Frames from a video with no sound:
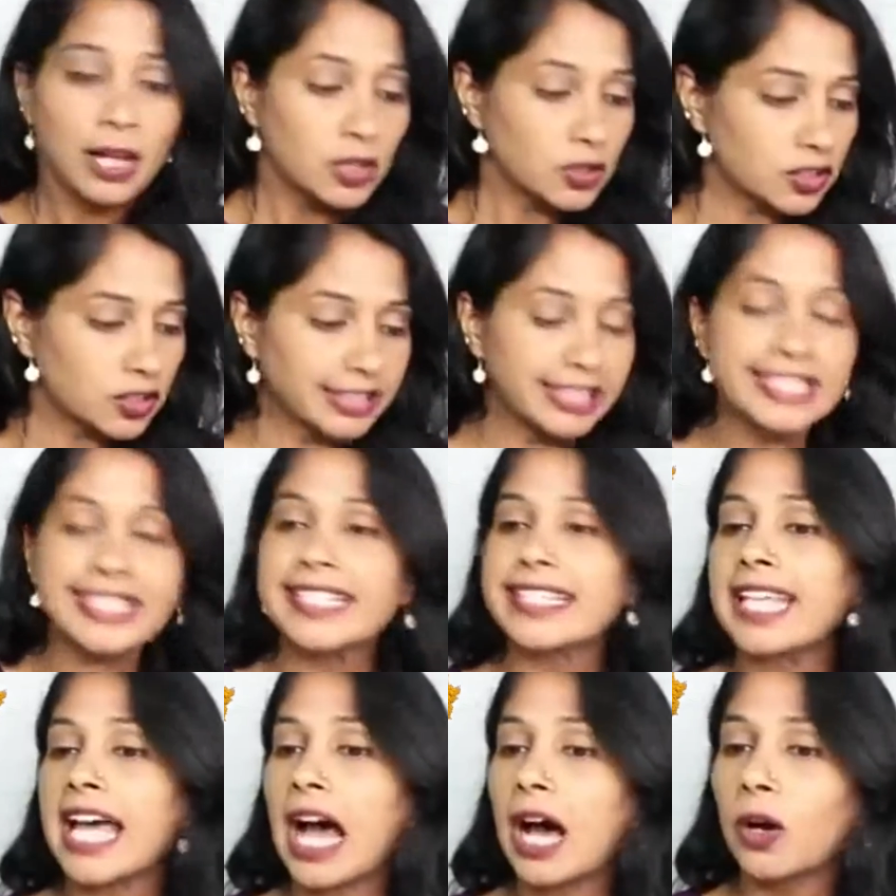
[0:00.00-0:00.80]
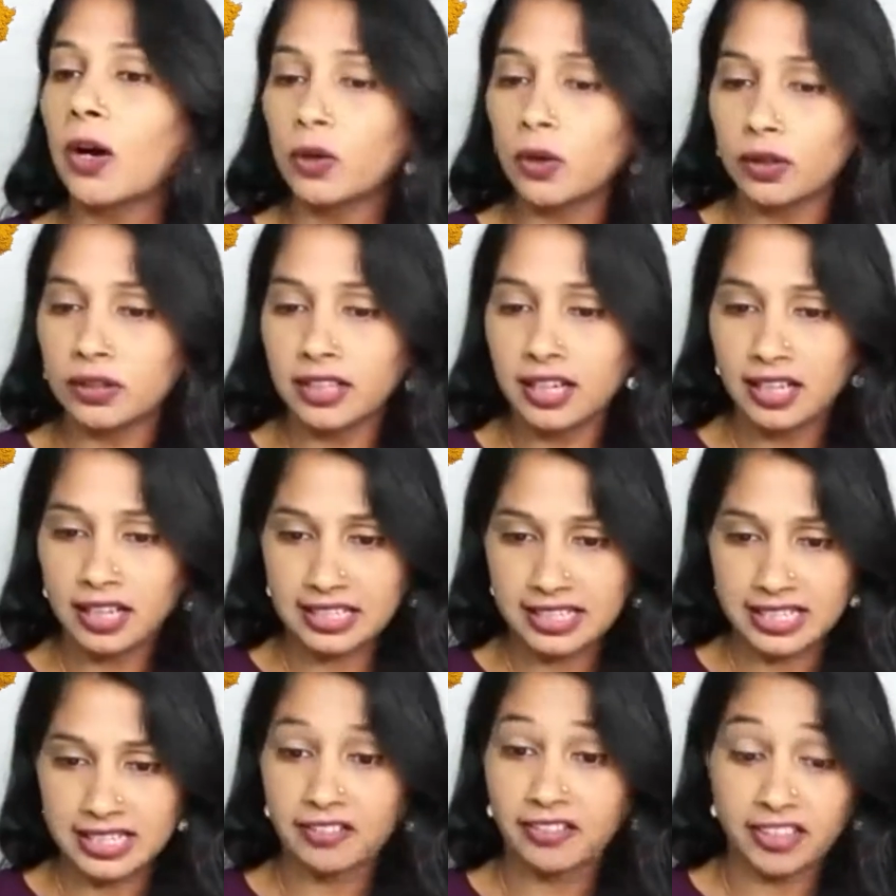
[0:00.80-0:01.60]
So this is how the
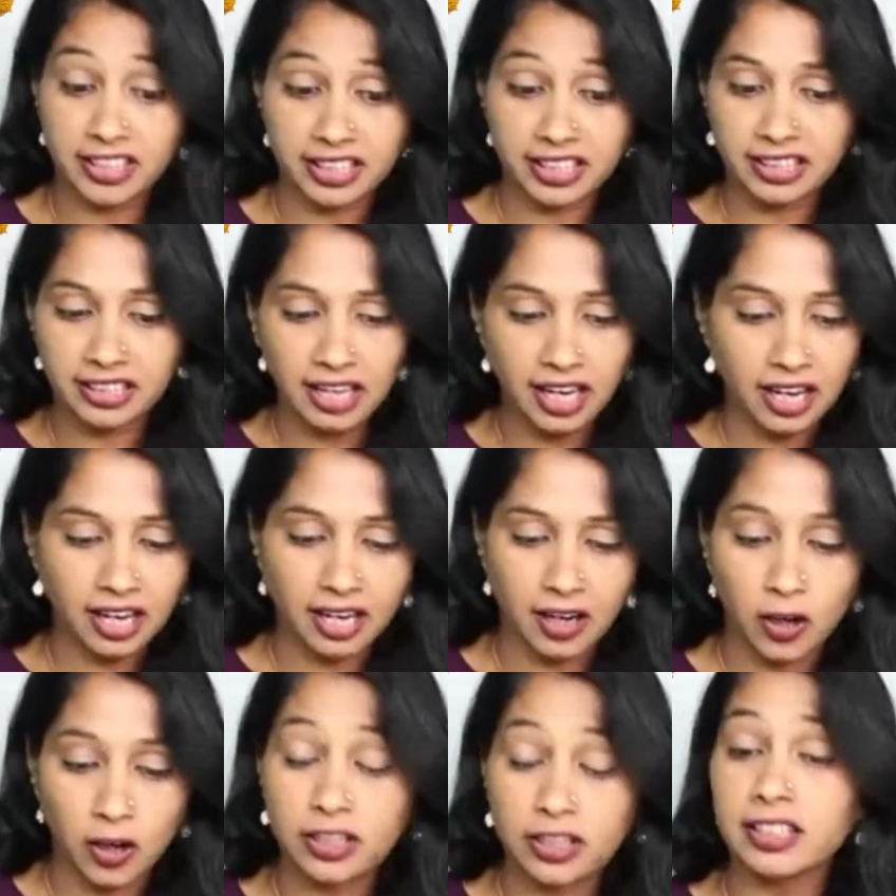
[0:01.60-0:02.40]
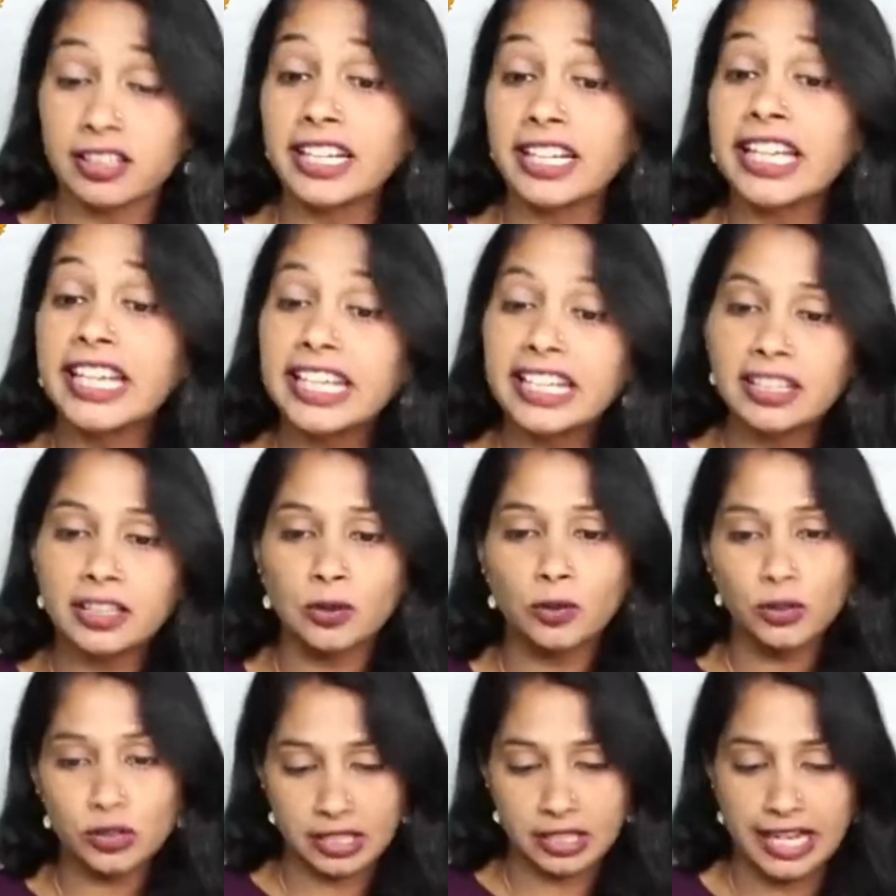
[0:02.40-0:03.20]
Asafoetida or the hing
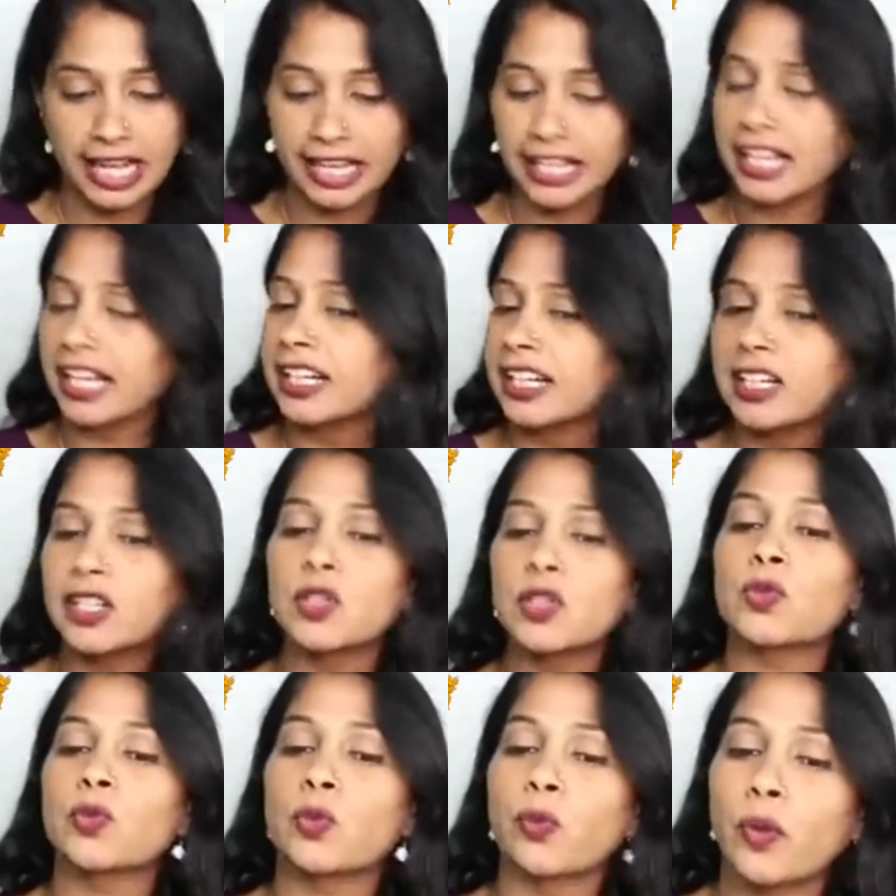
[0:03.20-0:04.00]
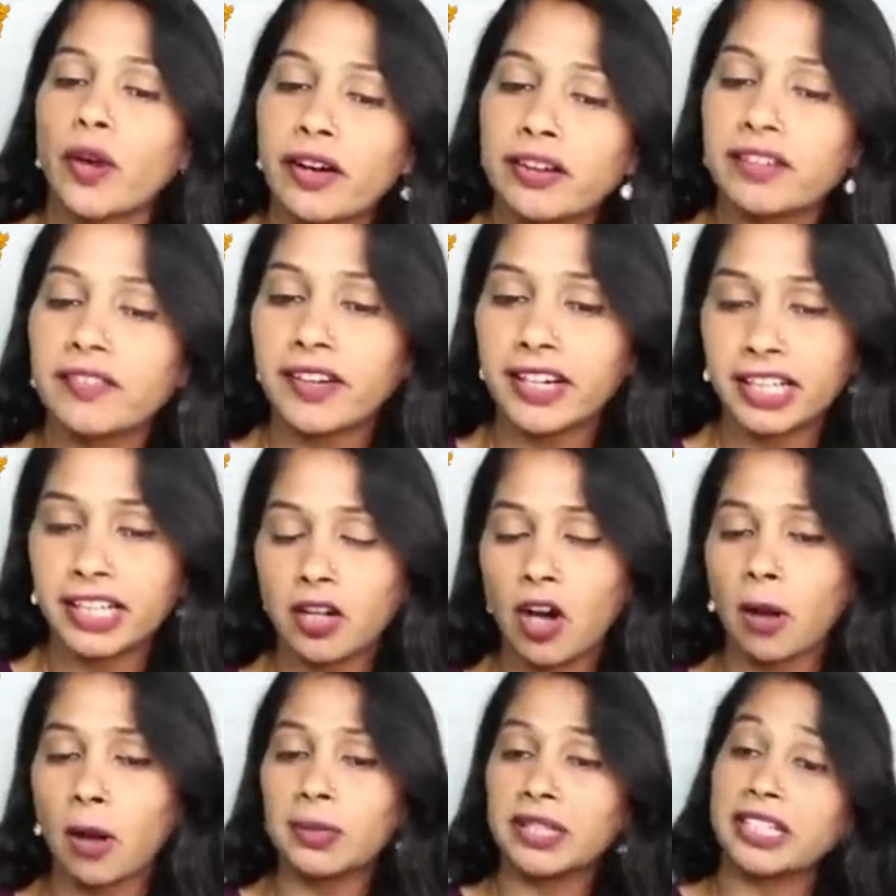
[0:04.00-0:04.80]
looks like, and it is very
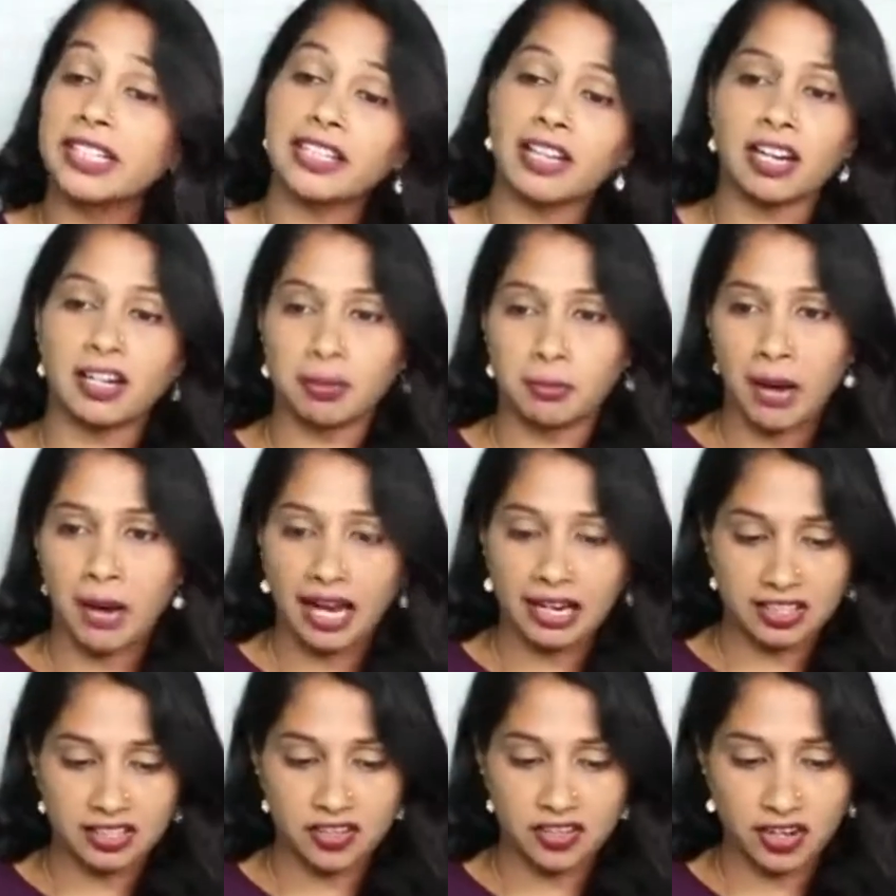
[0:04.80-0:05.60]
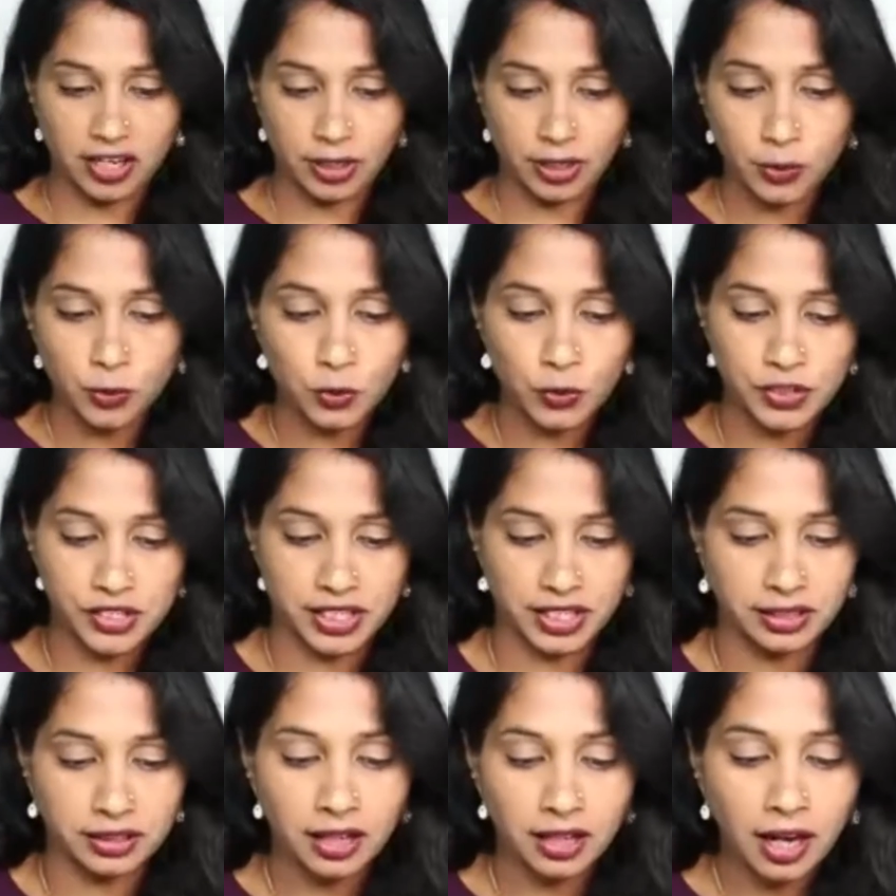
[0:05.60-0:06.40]
common in our Maharashtrian
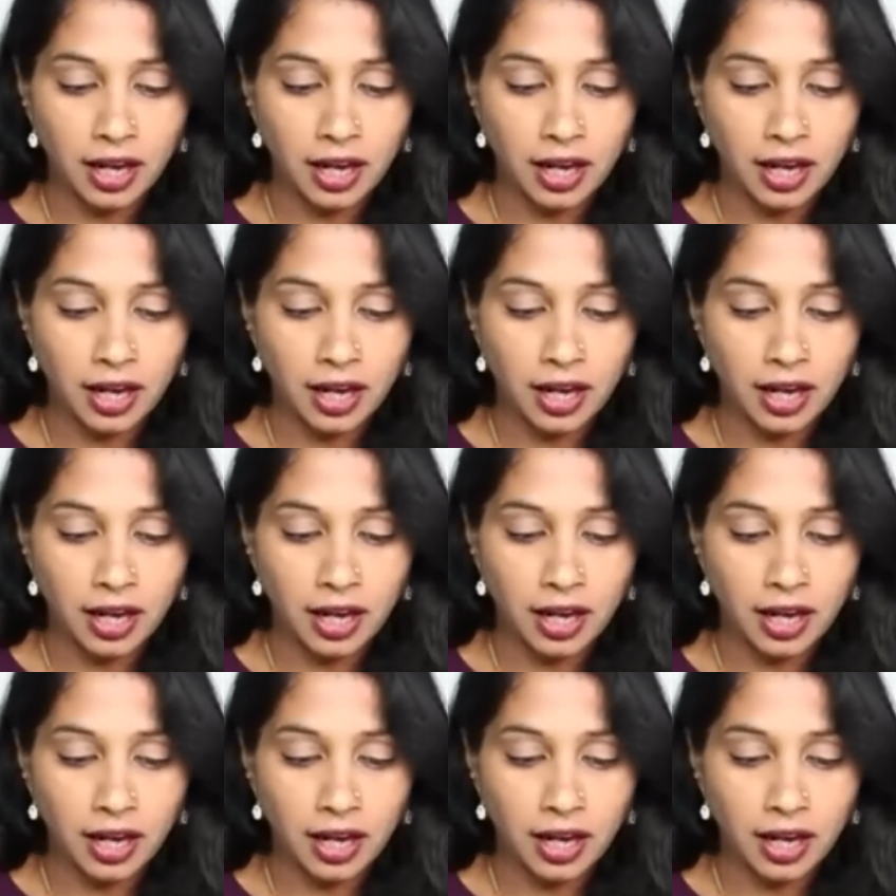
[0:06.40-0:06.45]
cuisine.